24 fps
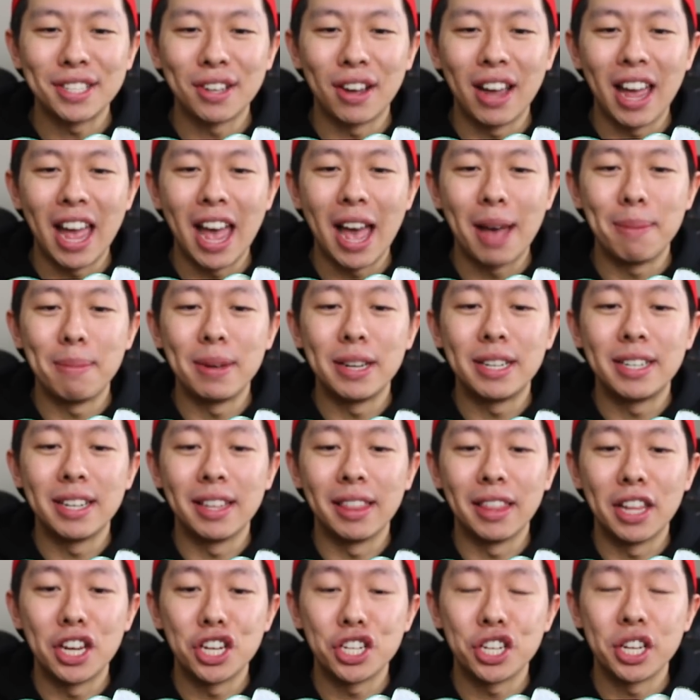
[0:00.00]
so I have my
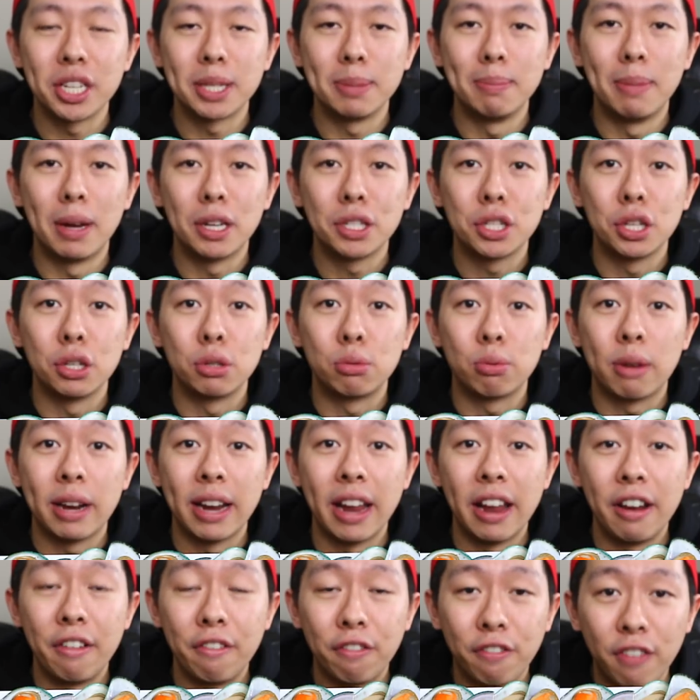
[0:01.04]
delicious mussels right
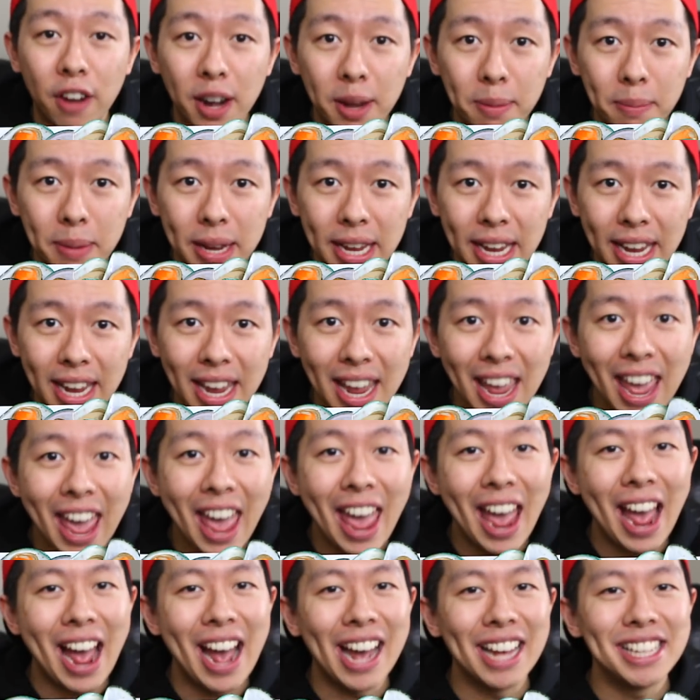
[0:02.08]
in front of me.
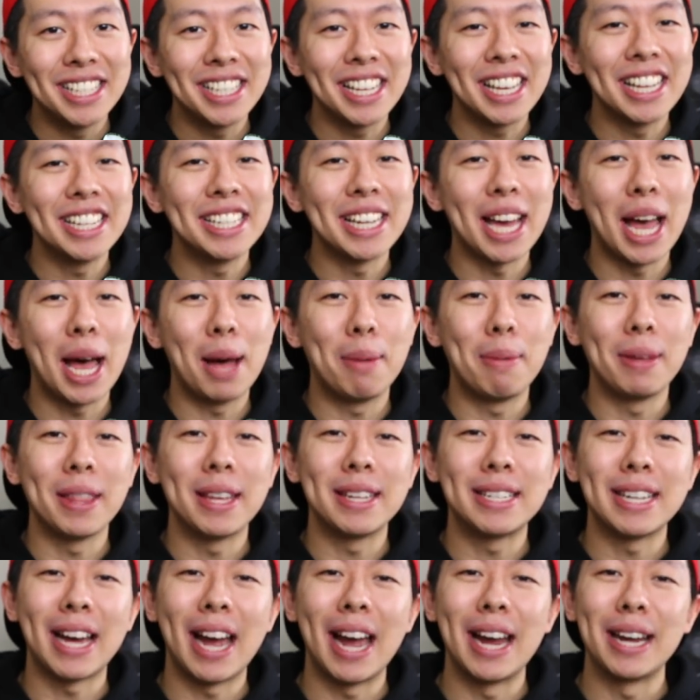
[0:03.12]
As you can tell by the
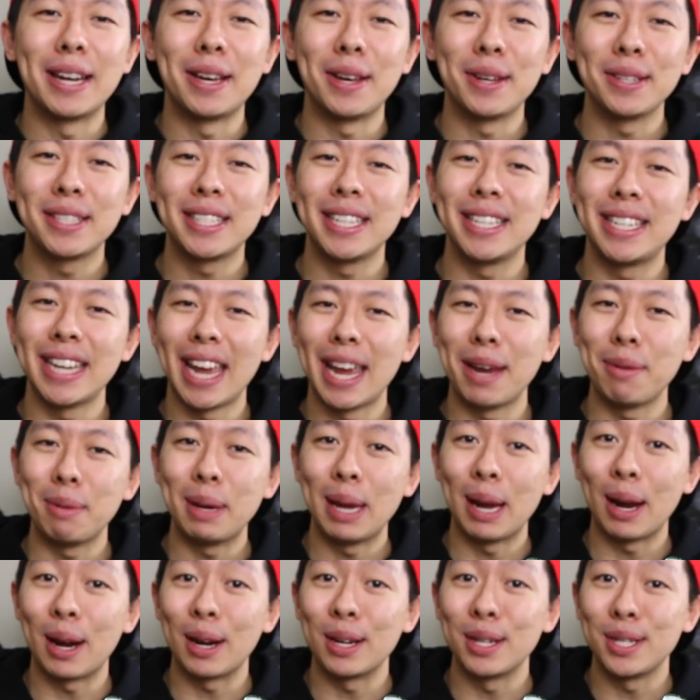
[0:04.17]
title, today
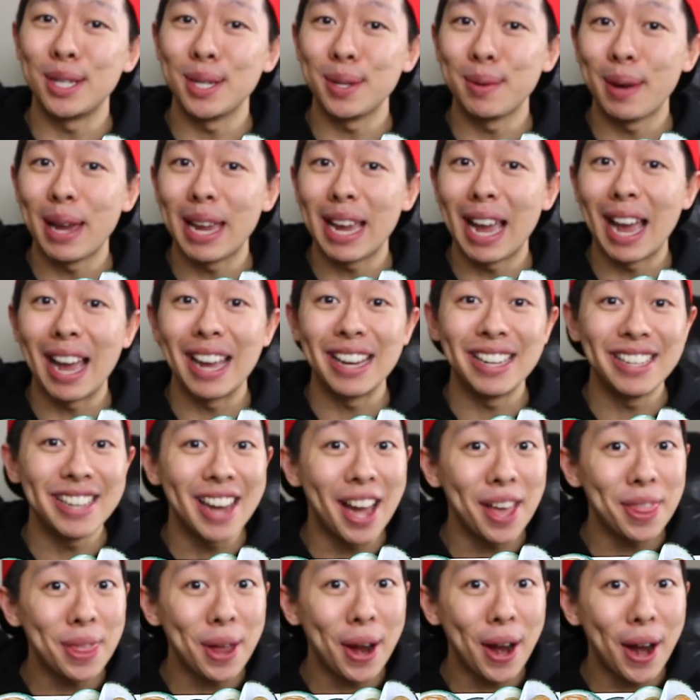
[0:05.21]
we are doing
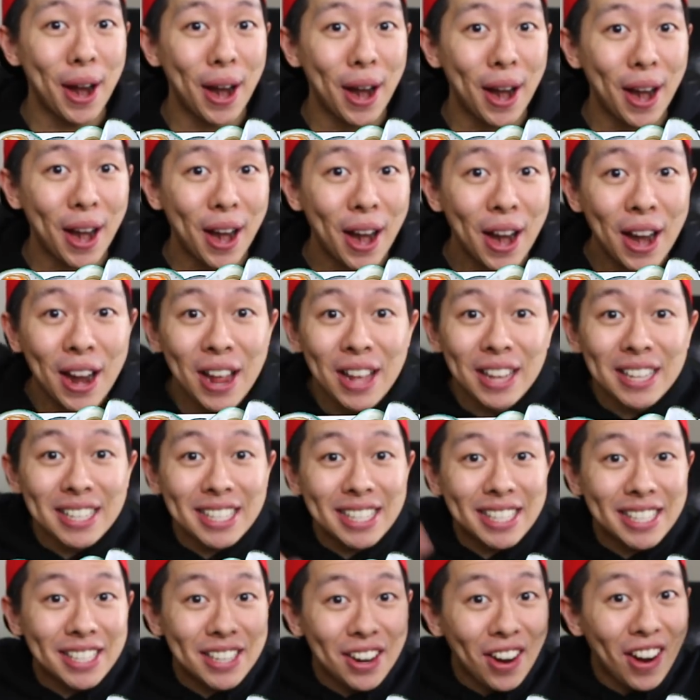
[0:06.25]
another
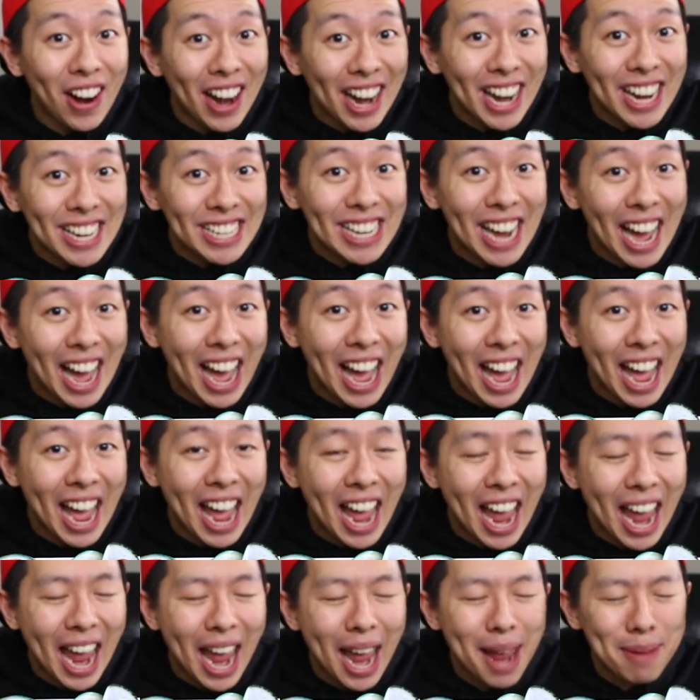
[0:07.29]
story
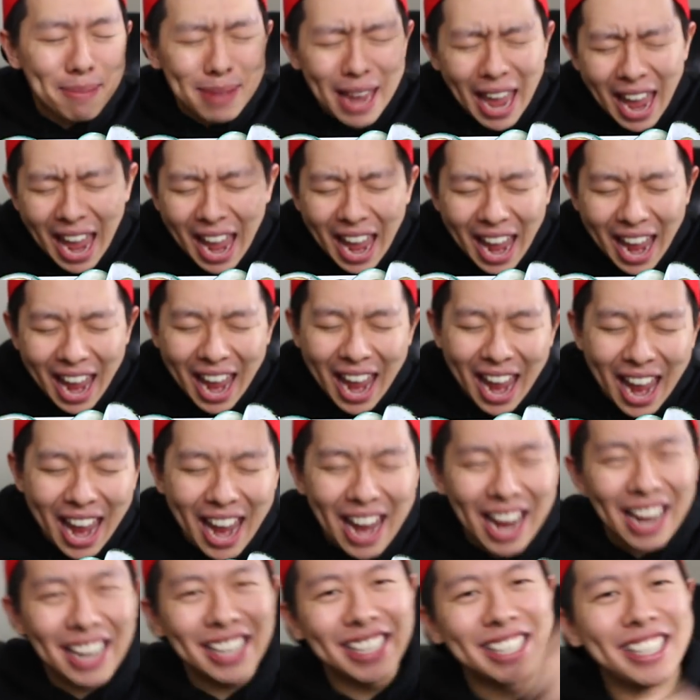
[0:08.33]
time!
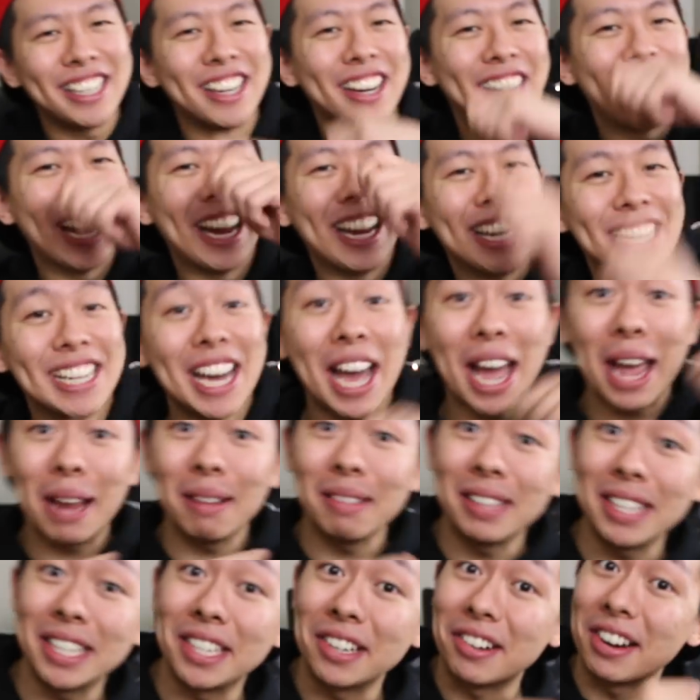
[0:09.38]
Yay! Story
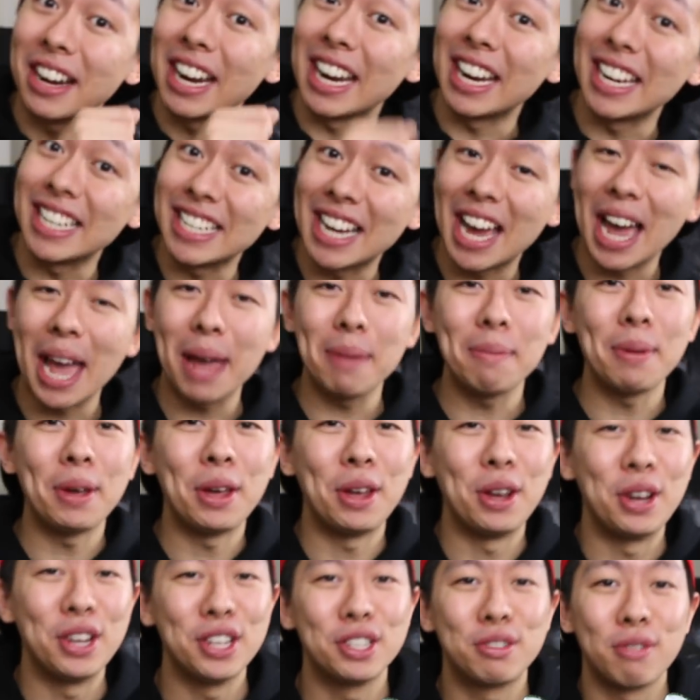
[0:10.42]
time, story time.
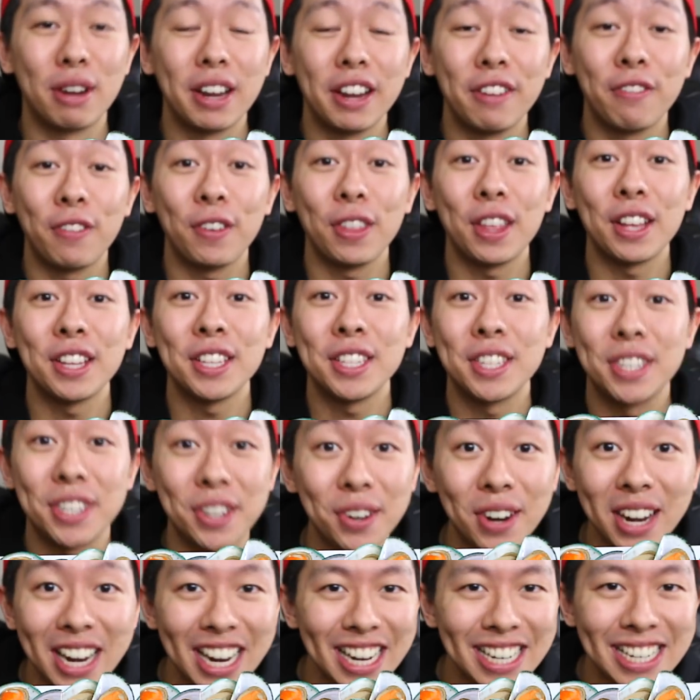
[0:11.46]
Who's ready for the
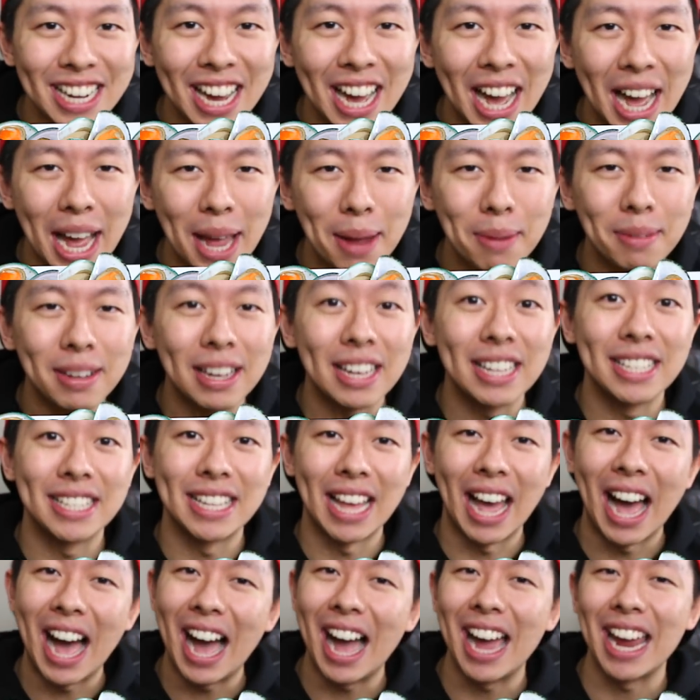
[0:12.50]
story time? Cause
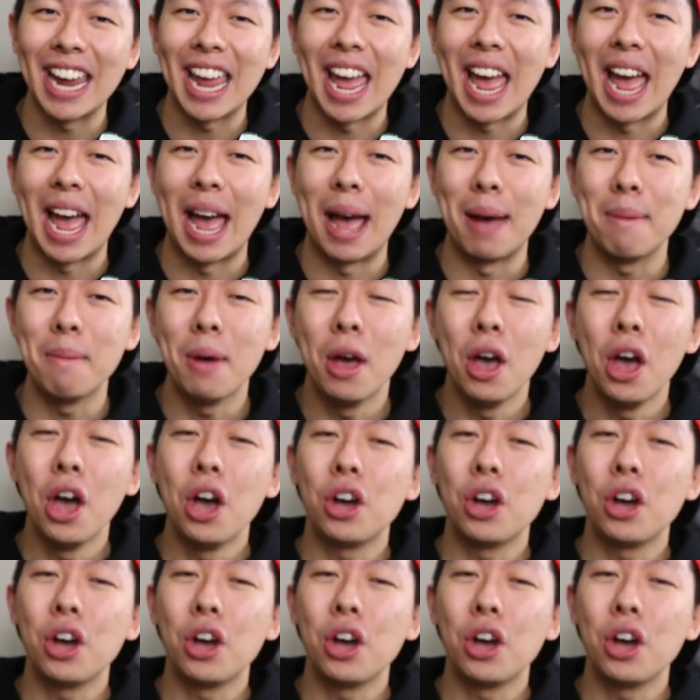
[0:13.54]
I am.